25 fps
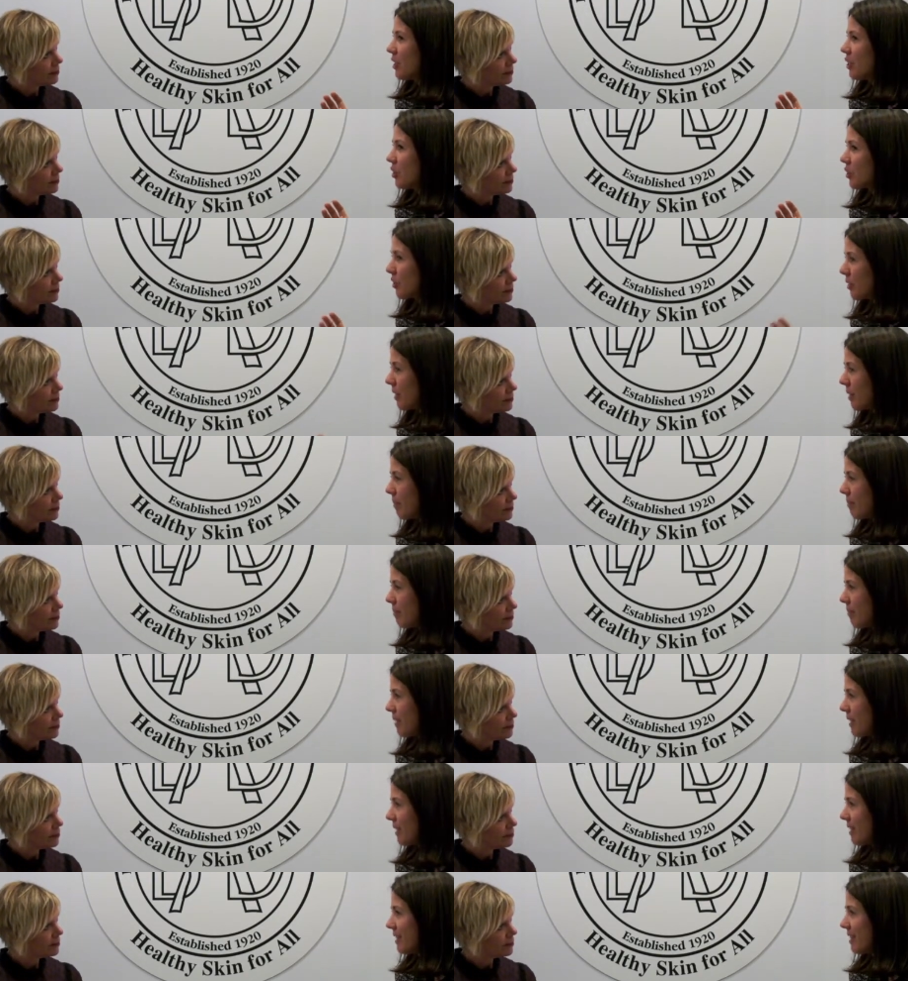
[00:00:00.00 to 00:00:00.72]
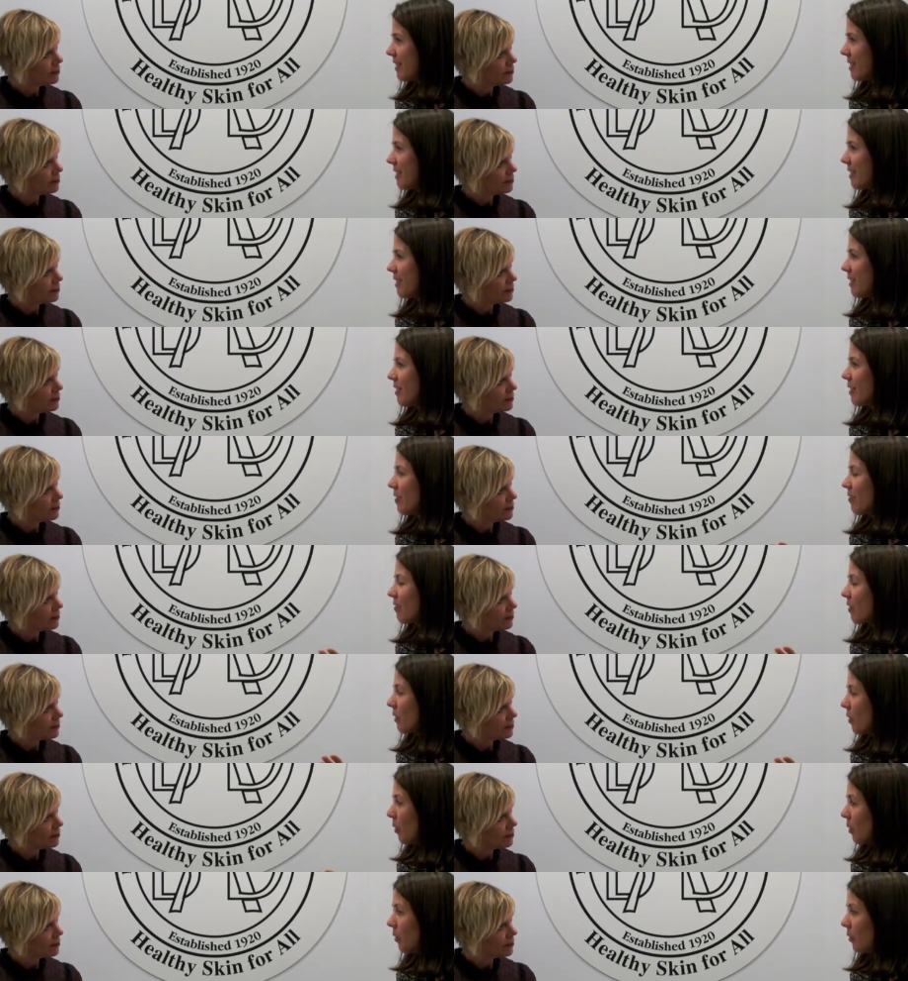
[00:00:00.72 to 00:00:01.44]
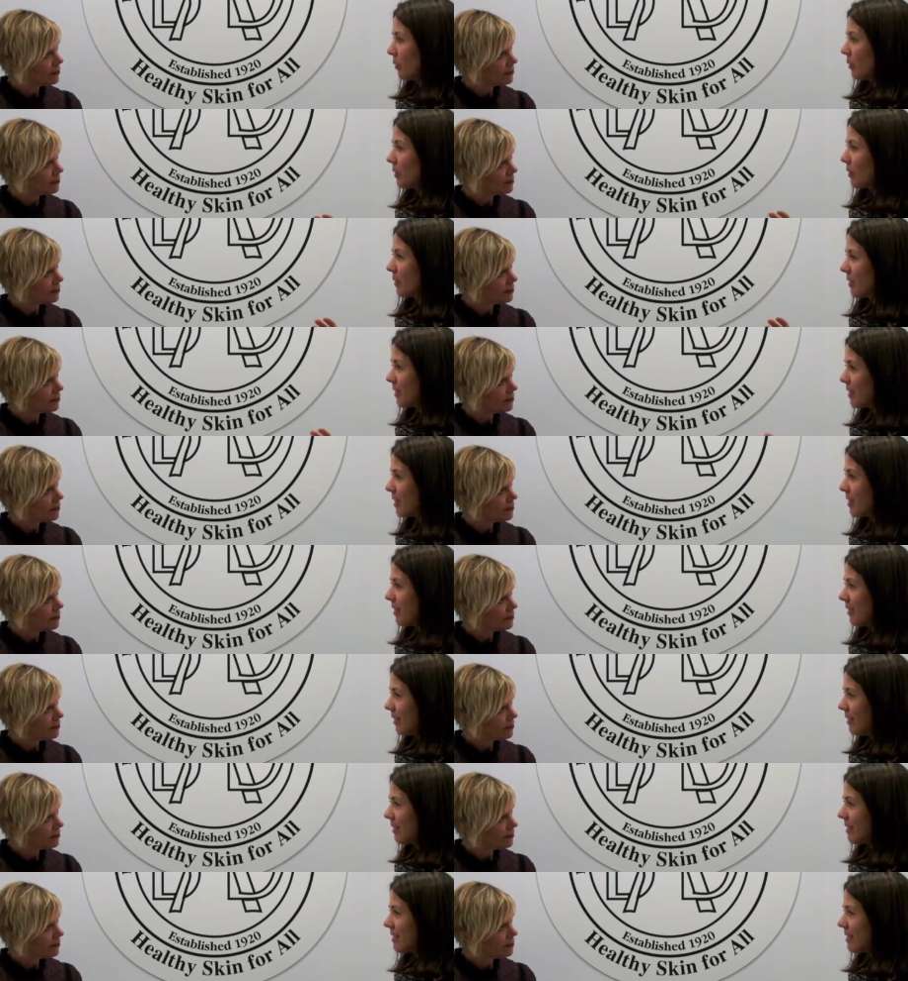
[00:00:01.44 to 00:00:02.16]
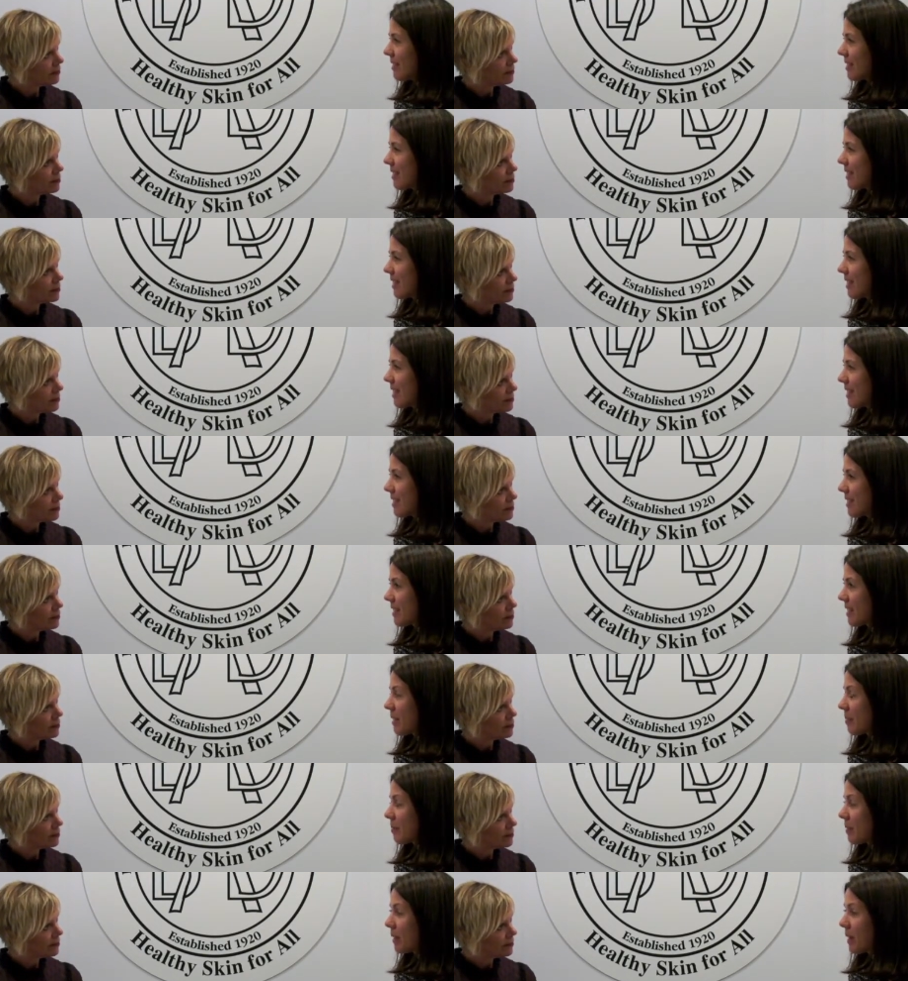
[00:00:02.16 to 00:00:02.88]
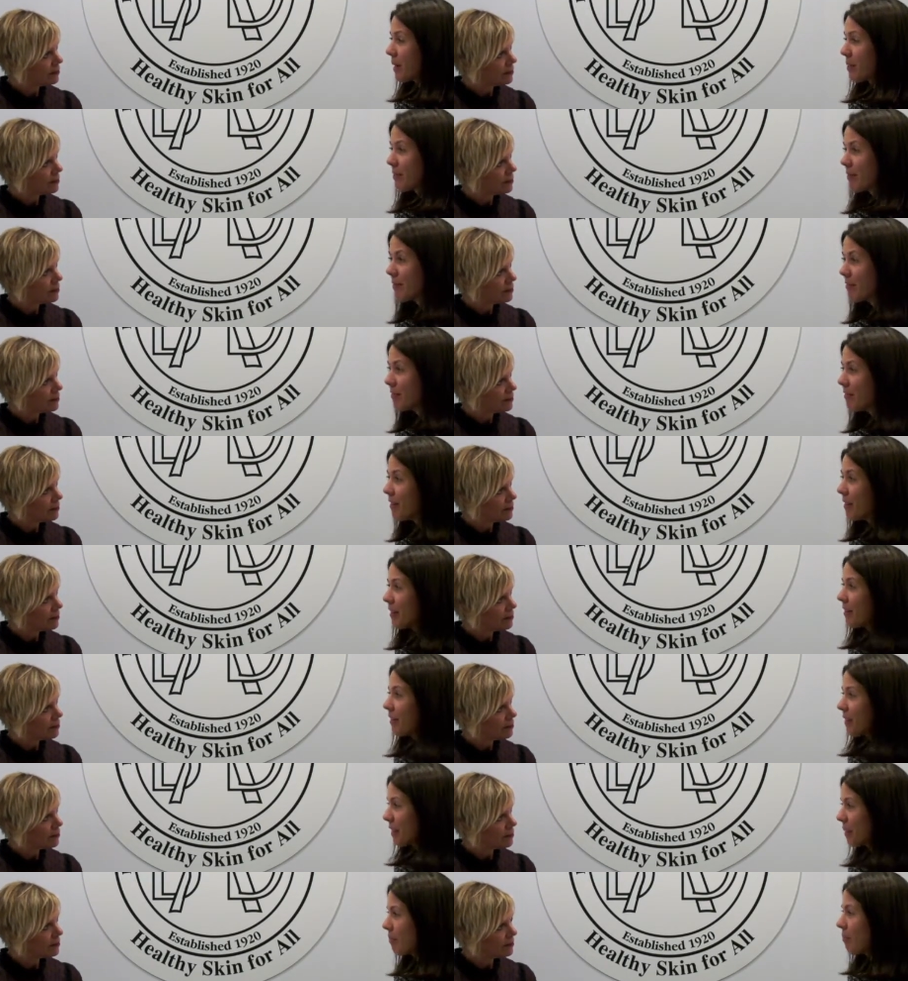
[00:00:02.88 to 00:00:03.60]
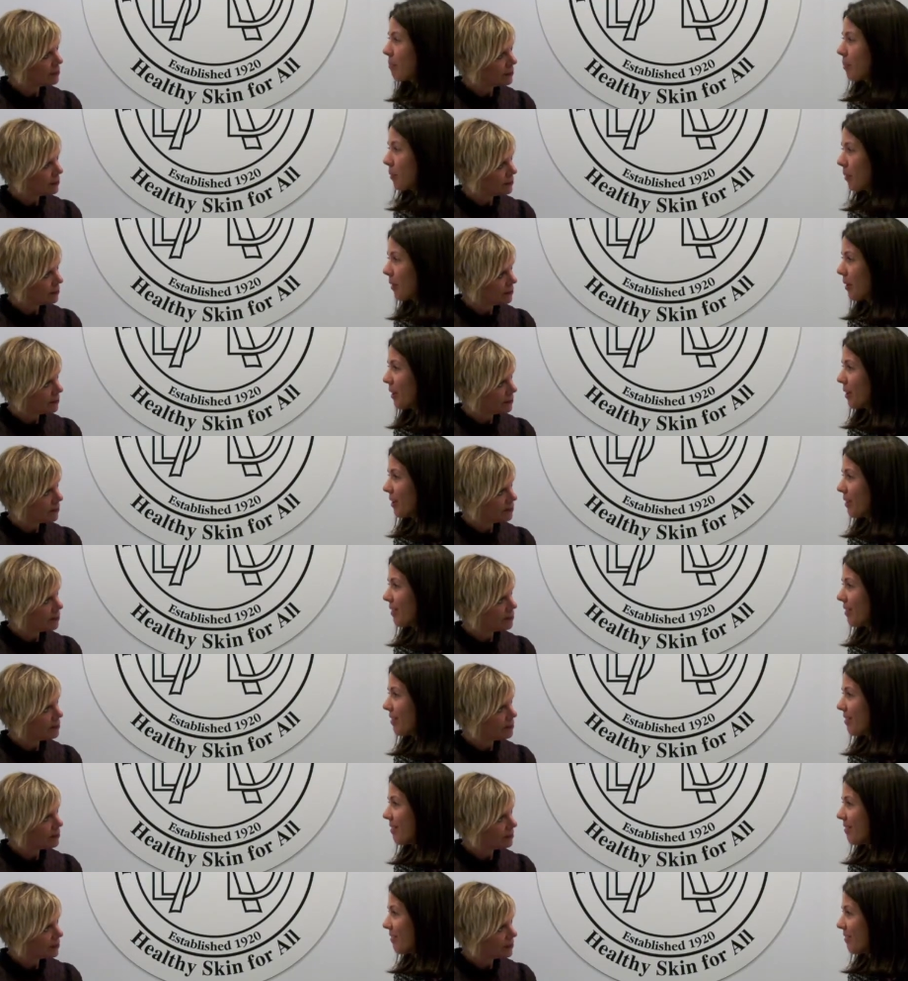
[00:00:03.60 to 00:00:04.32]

Speaker 1: treatment for older adults is going to become a very important